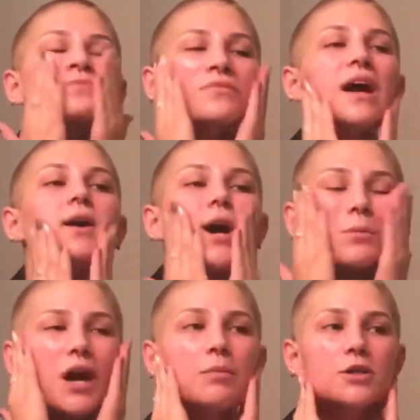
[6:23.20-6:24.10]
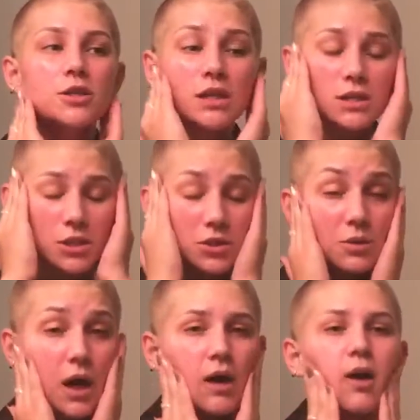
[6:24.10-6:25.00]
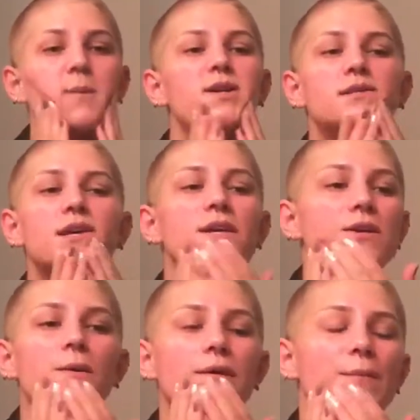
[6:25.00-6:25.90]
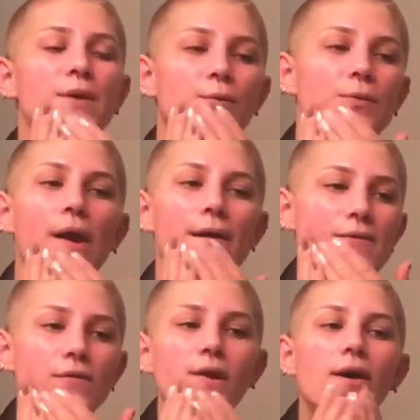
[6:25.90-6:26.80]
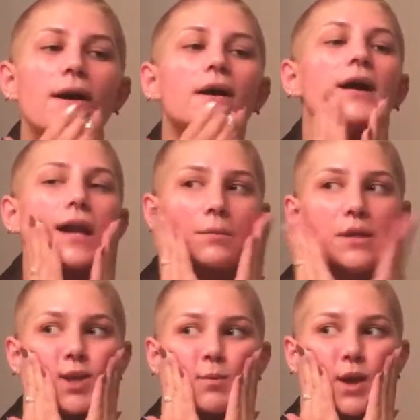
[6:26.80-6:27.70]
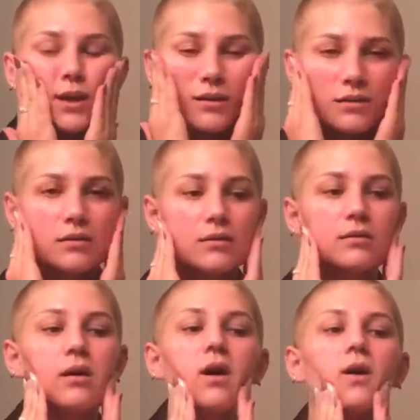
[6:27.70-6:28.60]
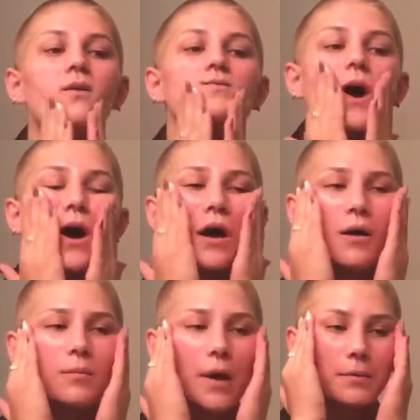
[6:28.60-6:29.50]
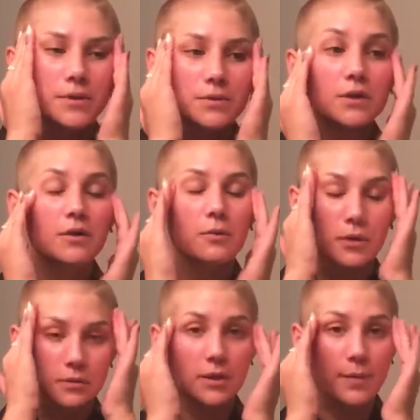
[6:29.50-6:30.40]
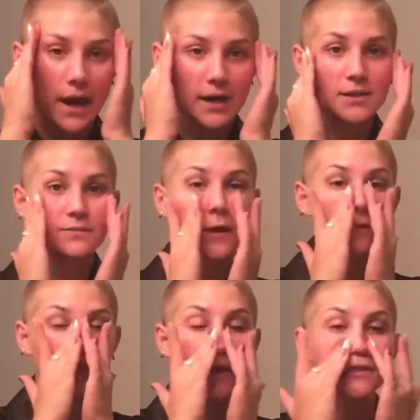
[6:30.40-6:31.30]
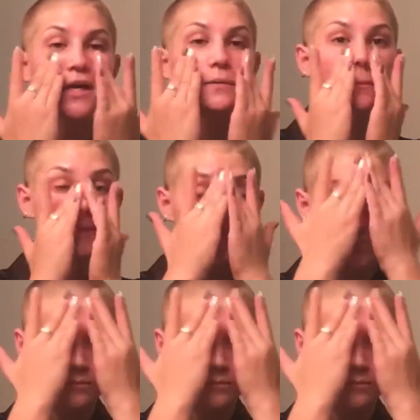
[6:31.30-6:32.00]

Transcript: Now, I'm not pushing too hard on my skin. You don't want to be rough, and I'm keeping I'm doing all the work with the pads of my fingertips